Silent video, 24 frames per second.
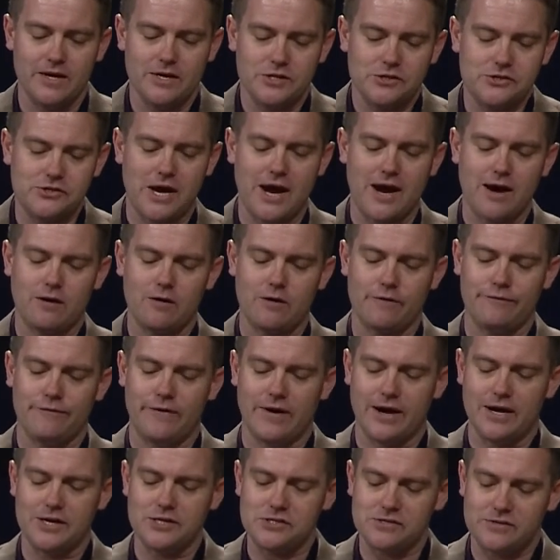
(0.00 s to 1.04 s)

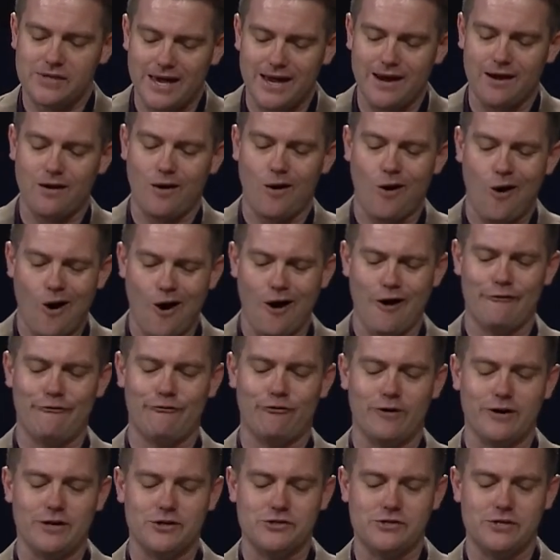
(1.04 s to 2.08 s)
Sacrifice, thank
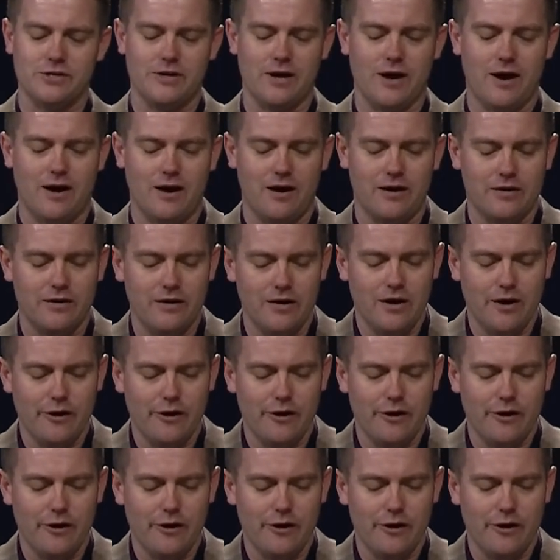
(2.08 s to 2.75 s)
offerings to God.